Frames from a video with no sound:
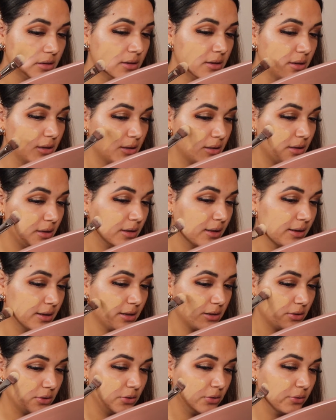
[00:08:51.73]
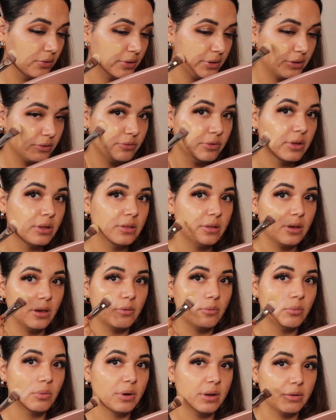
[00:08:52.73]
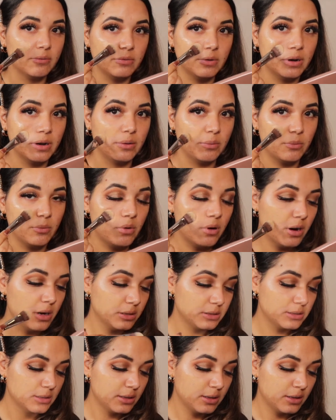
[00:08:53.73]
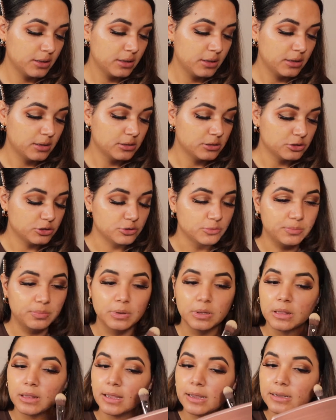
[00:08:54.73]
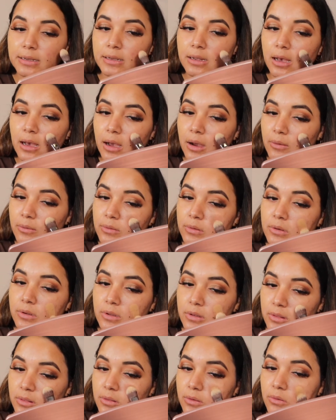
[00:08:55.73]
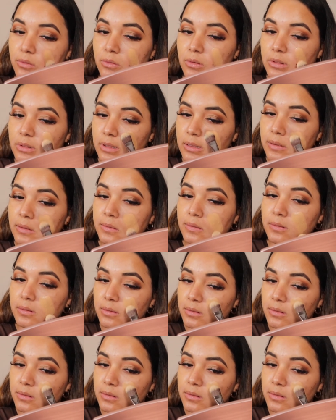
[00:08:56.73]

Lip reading: and then I can go in with whatever I want to blend out the whole thing.